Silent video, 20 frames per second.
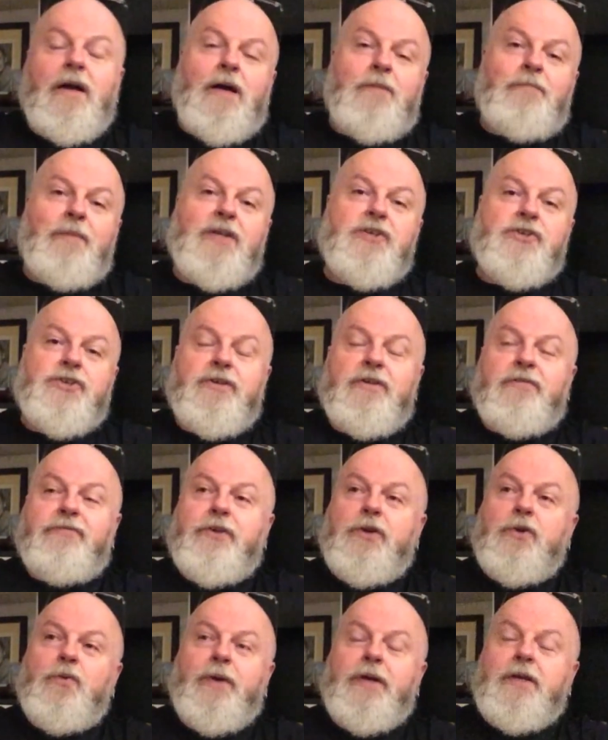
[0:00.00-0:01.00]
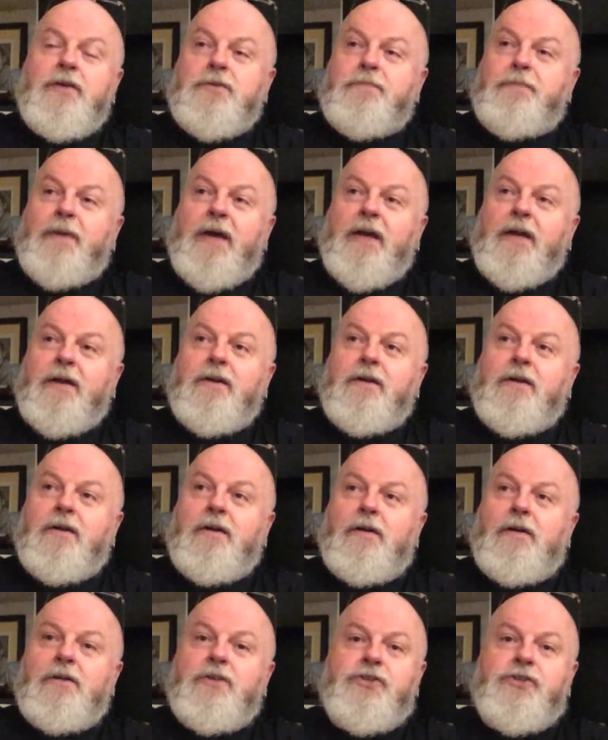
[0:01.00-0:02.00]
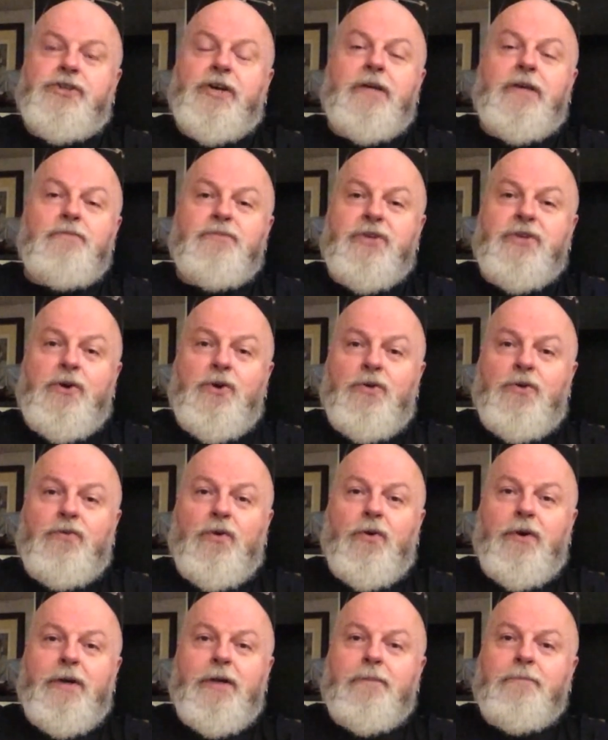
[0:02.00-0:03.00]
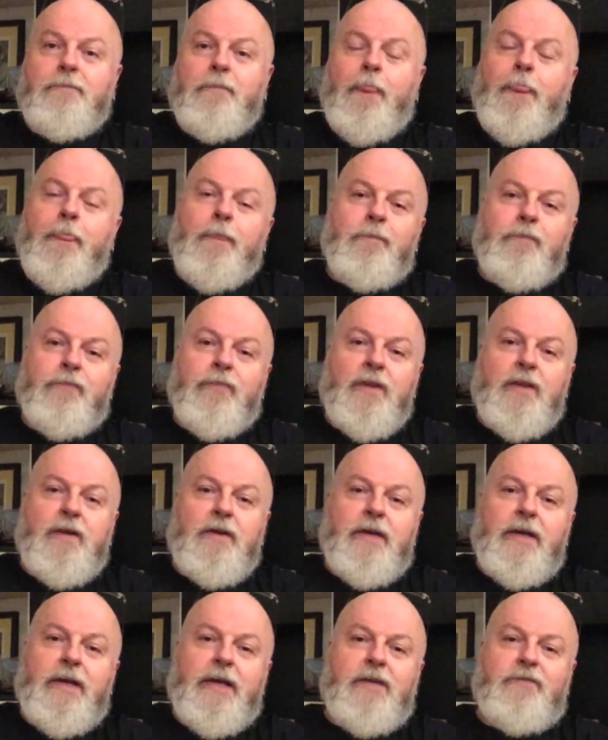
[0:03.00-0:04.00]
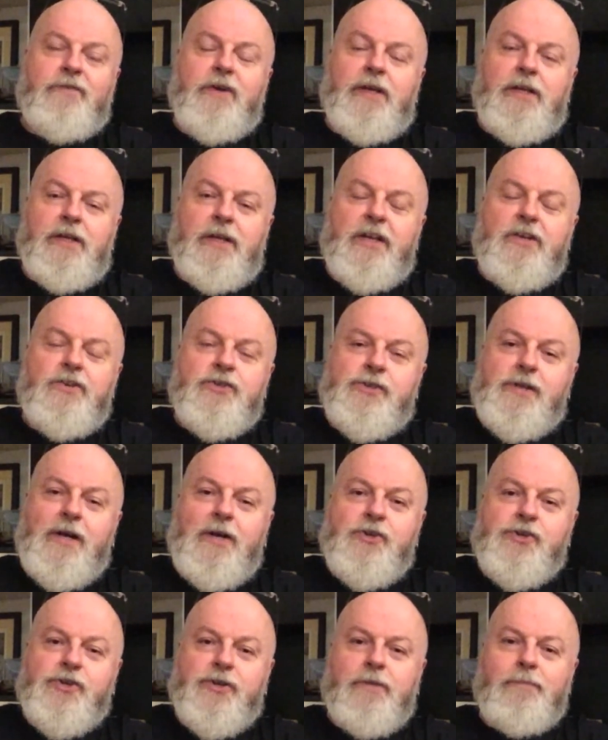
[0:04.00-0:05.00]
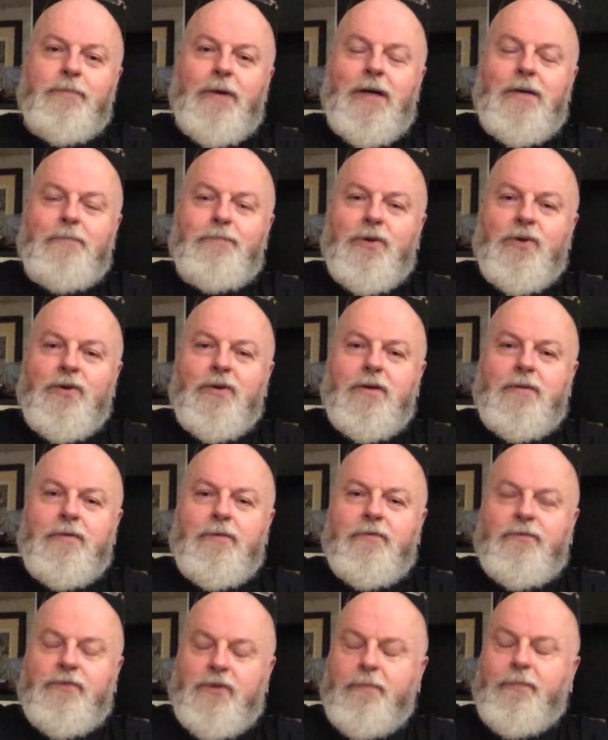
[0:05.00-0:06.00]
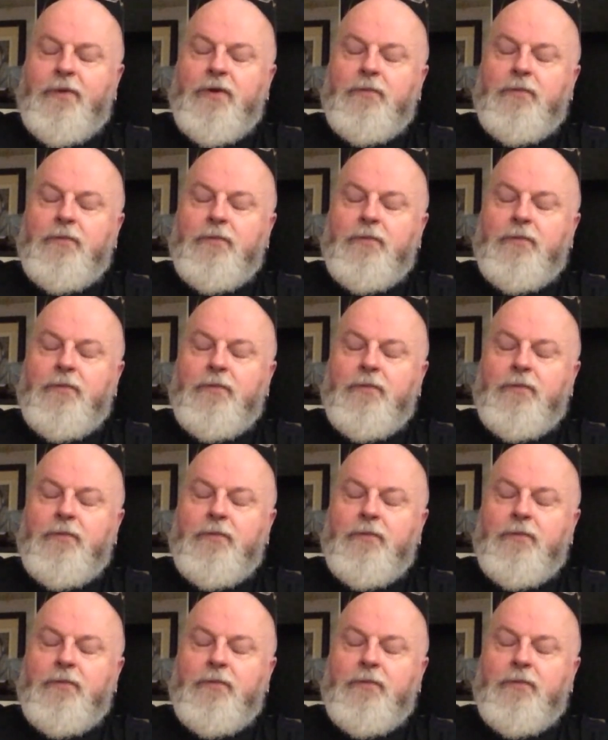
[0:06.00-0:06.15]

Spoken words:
I mentioned a few weeks back James Ellroy. He'd written an introduction for a